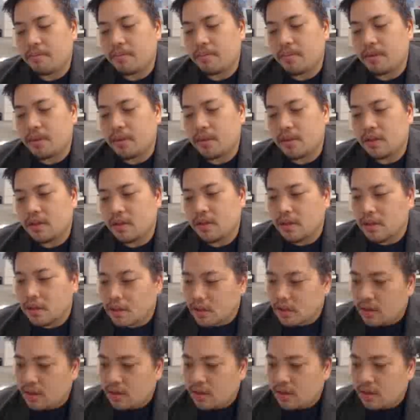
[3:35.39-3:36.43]
You're
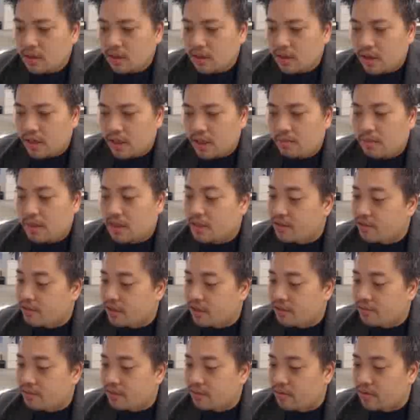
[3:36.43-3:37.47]
gonna need
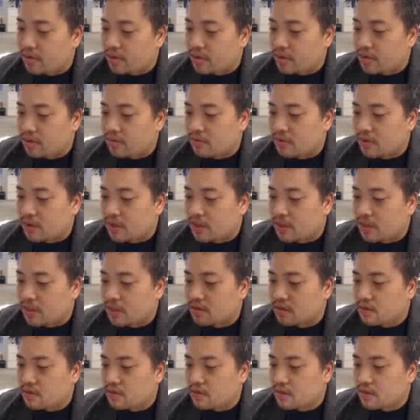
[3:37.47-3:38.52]
administrative privileges for
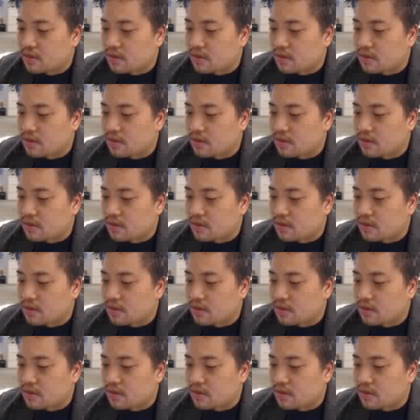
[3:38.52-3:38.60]
this.